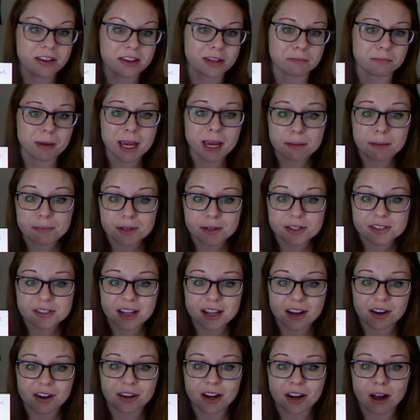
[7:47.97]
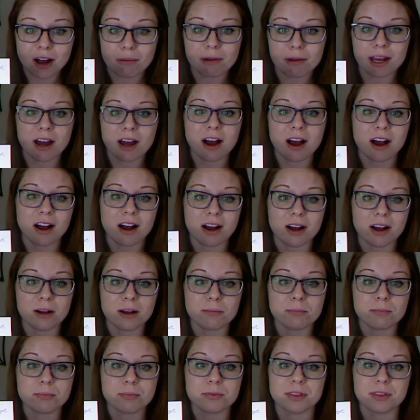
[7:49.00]
The papers that are coming up,
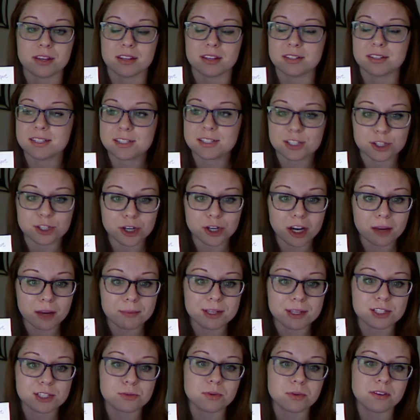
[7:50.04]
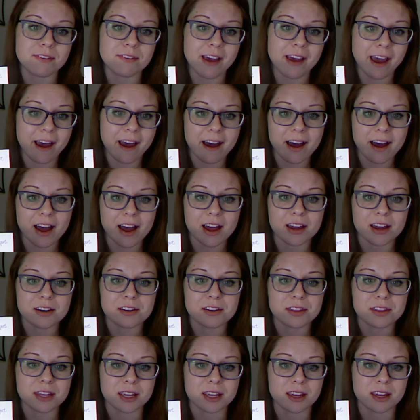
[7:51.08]
the disagreements we've had,
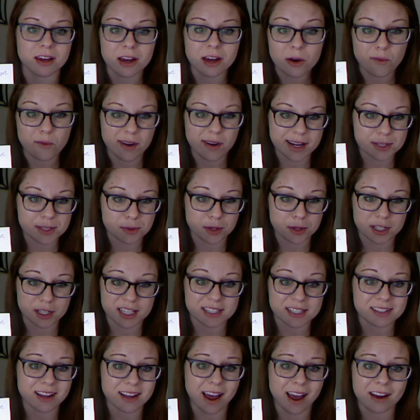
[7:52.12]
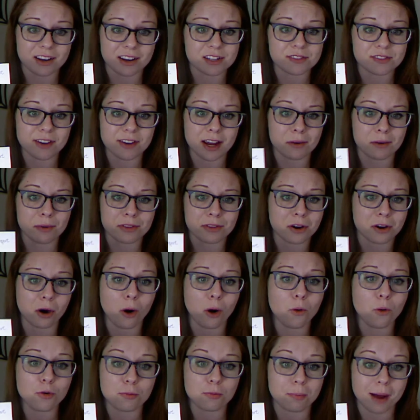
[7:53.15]
the ways we're dissatisfied with our
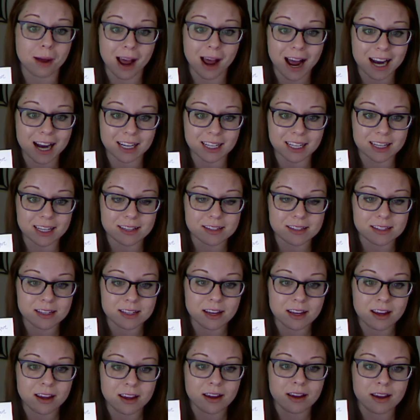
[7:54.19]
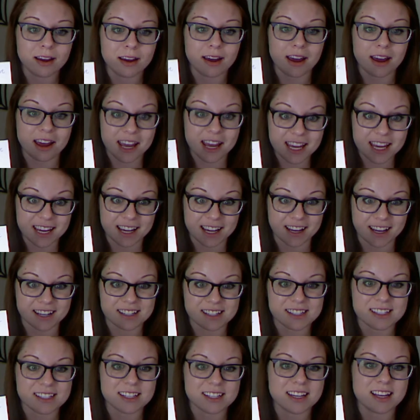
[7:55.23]
own bodies.
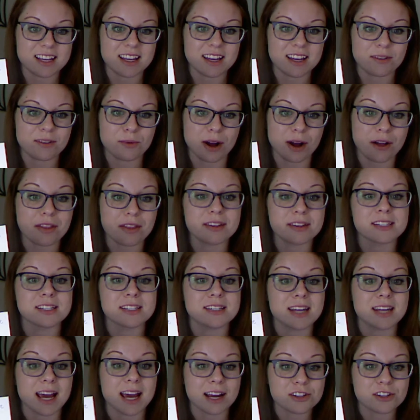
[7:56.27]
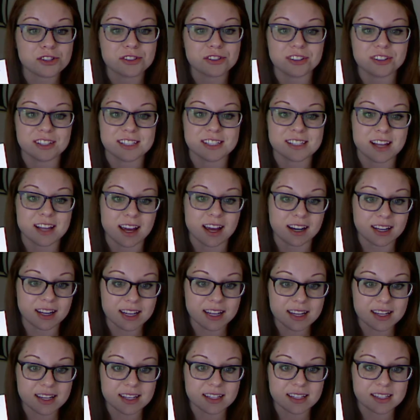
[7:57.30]
And while as natural as that
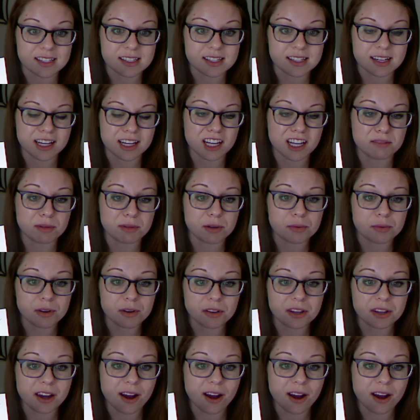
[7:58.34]
is, it can be really